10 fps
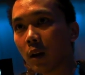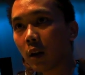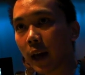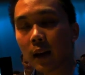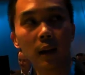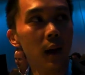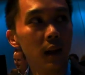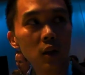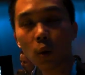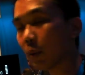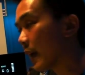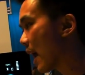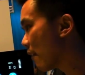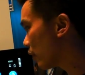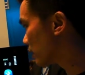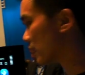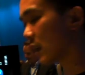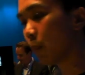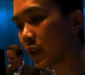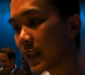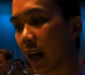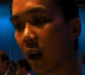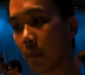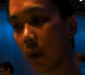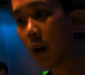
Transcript: Okay, so what we have here is a simple setup.